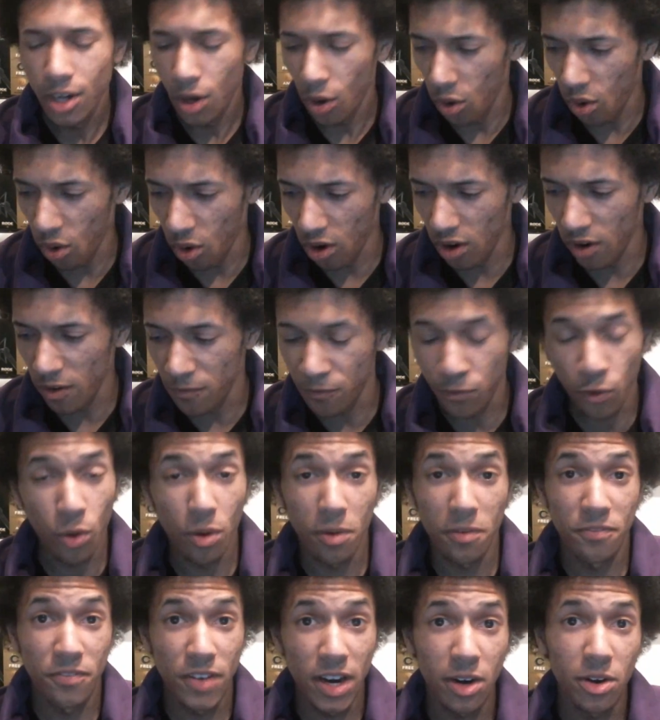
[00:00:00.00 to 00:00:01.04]
or for
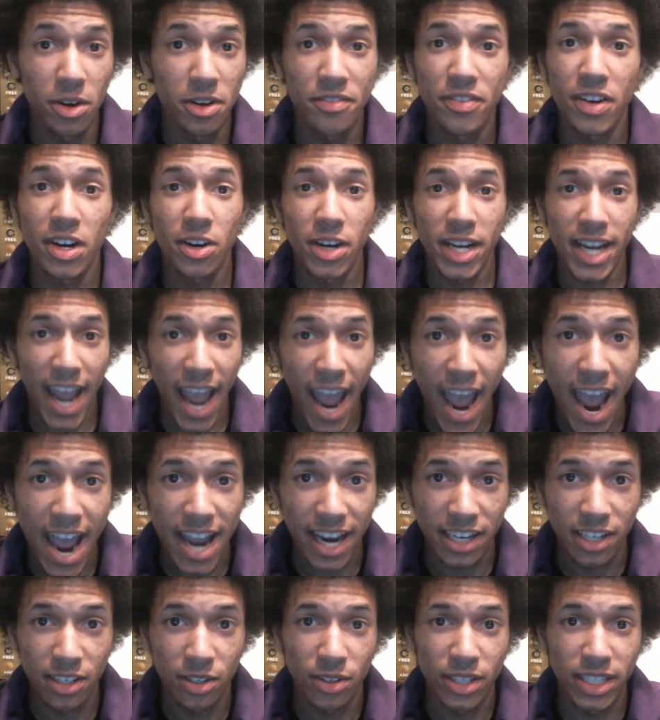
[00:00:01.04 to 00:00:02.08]
a very, very
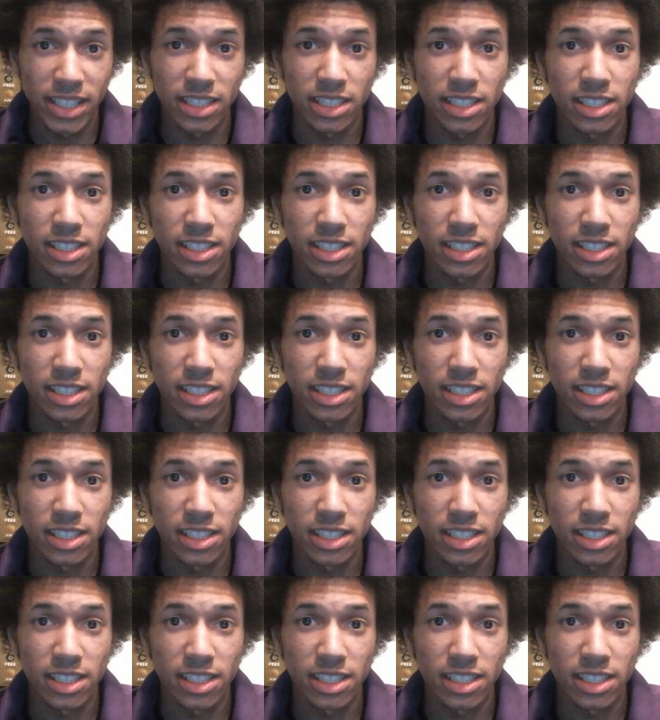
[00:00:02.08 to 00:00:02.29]
accurate